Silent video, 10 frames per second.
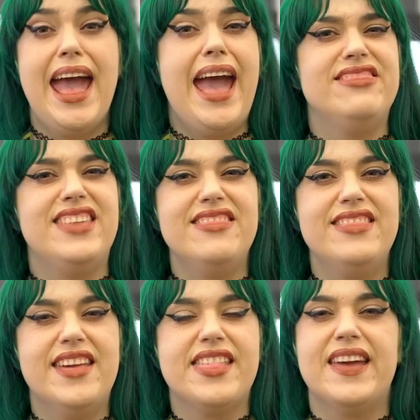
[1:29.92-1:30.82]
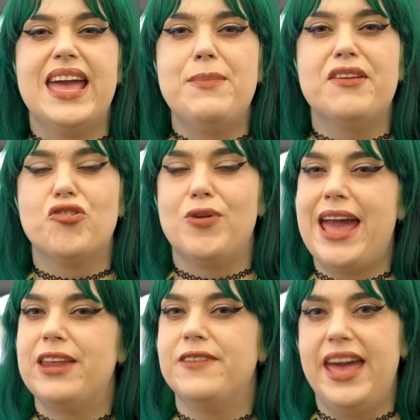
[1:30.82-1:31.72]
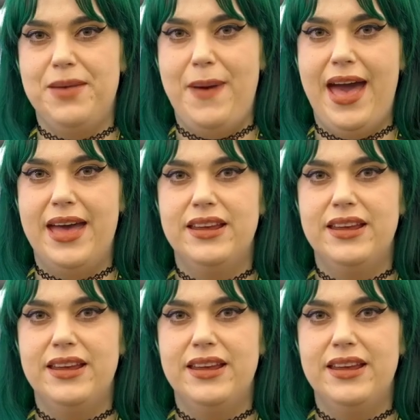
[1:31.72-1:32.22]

And then there's the MX Creative Keypad,